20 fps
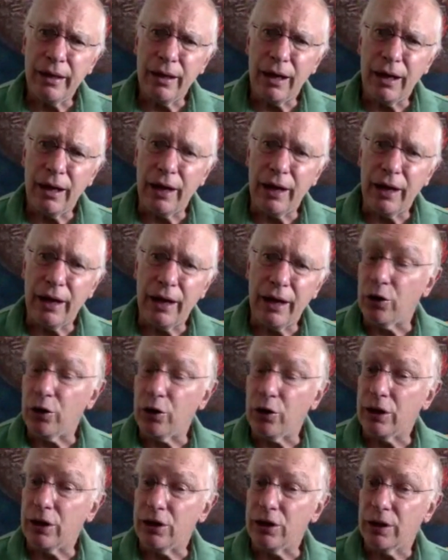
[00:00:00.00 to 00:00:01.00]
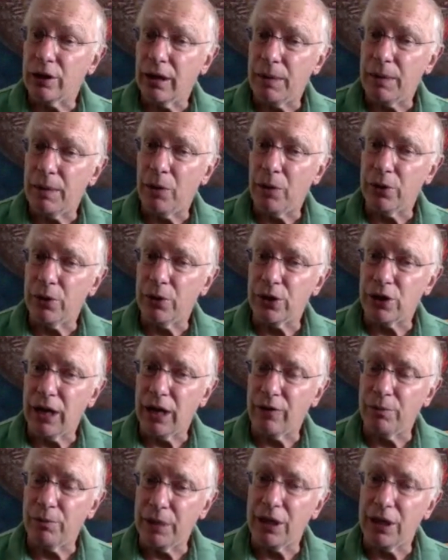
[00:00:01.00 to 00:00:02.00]
I thought, to come out with
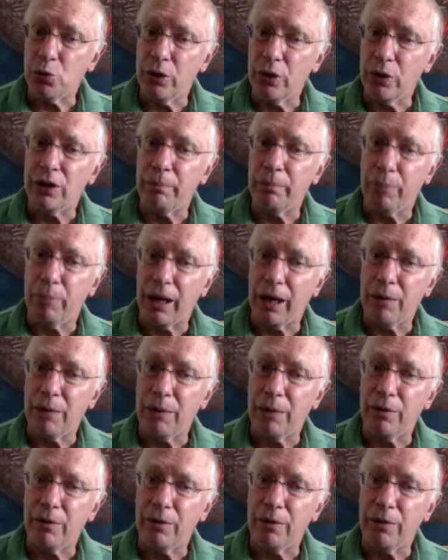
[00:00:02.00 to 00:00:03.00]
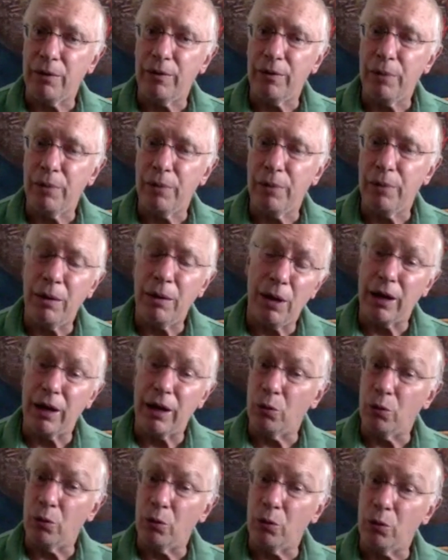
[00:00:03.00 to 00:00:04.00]
this novel because we're at the bottom of a
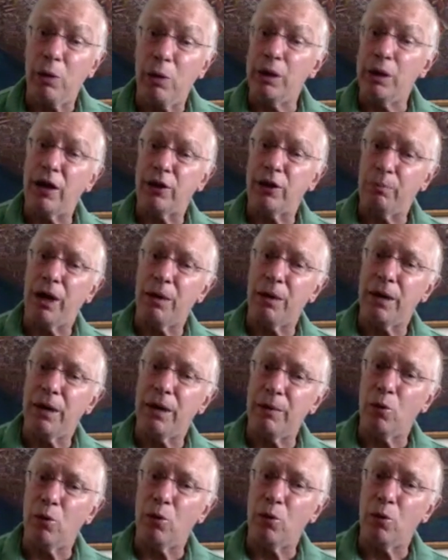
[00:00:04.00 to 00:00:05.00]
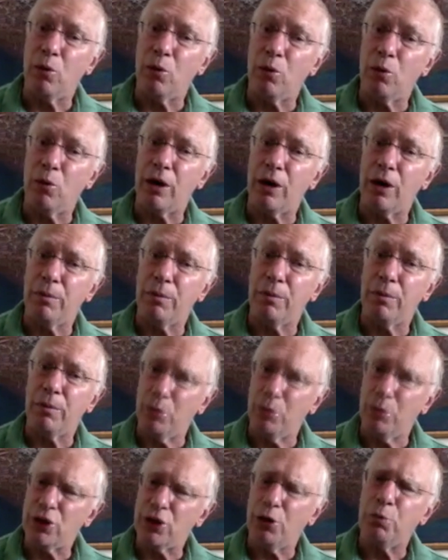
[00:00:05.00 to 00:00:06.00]
bear market. Well, we're not at the bottom anymore, but we're
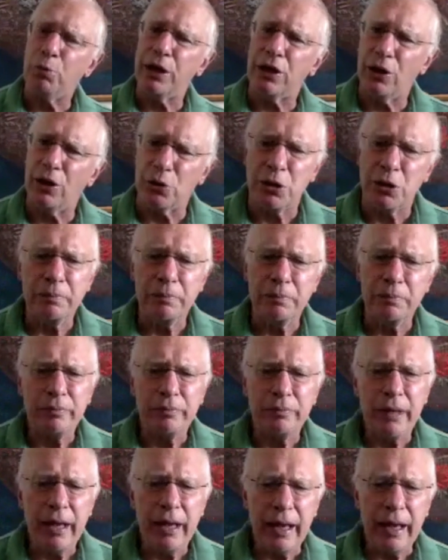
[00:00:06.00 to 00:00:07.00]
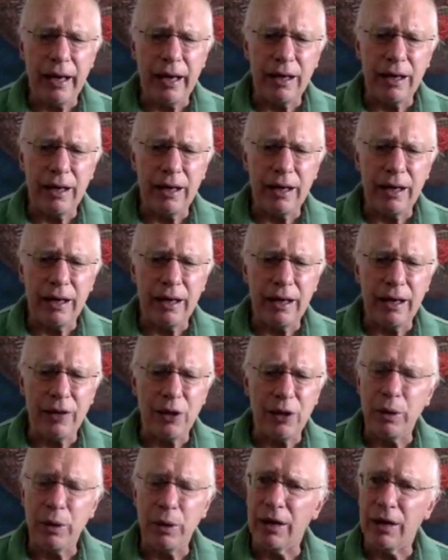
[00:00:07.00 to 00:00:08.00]
still pretty close. And
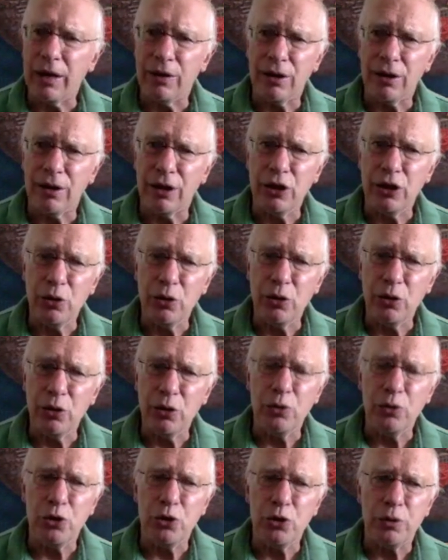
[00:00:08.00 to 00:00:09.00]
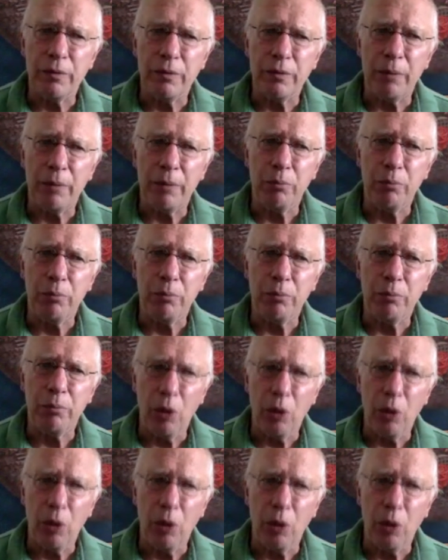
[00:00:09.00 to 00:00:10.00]
I think we could have a huge
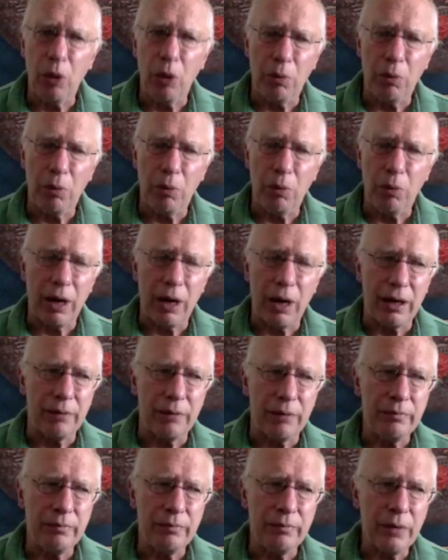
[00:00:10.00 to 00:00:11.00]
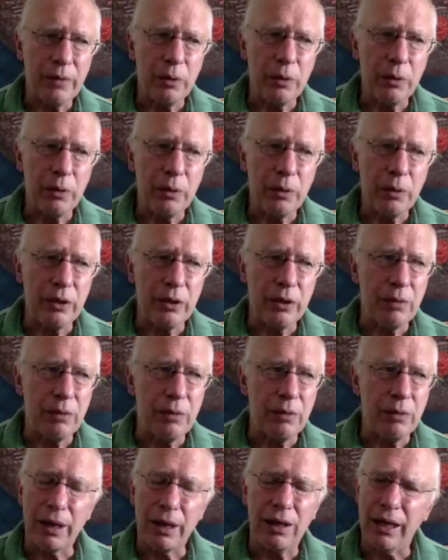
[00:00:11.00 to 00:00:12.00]
bull market where you could
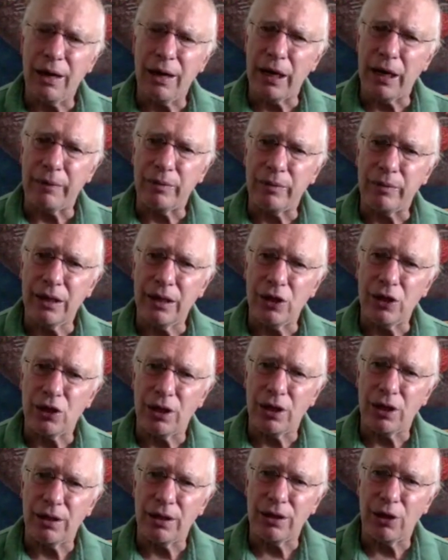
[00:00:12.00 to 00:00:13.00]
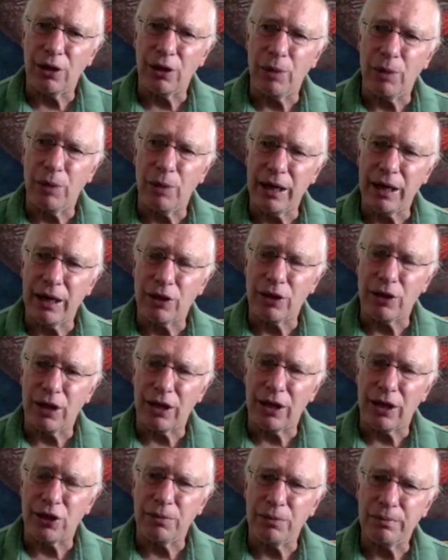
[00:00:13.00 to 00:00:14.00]
make a lot of money in these little
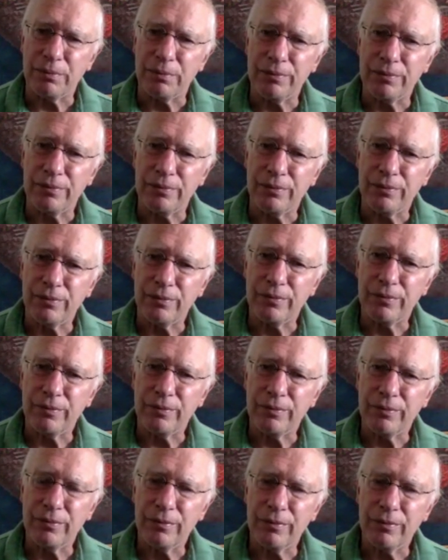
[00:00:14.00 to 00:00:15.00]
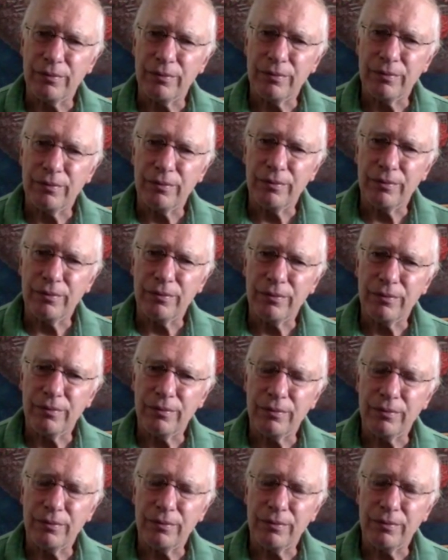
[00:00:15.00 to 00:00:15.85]
mining stocks. Well, before we